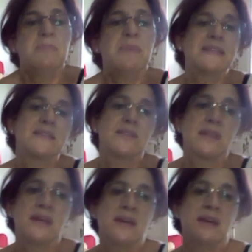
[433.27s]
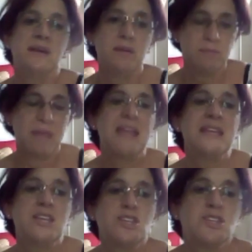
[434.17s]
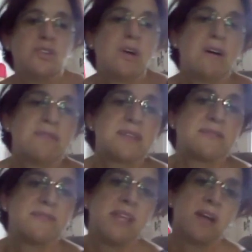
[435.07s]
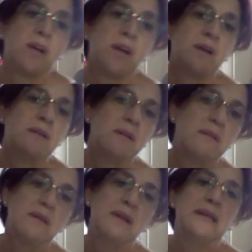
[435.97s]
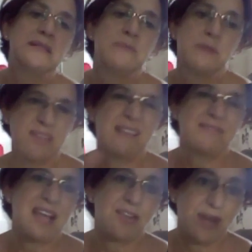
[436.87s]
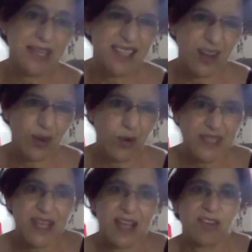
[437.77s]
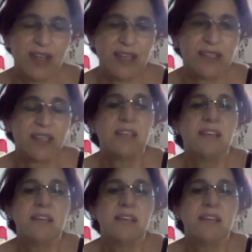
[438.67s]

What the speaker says: But the main issue of this video is, because I've digressed, I always digress,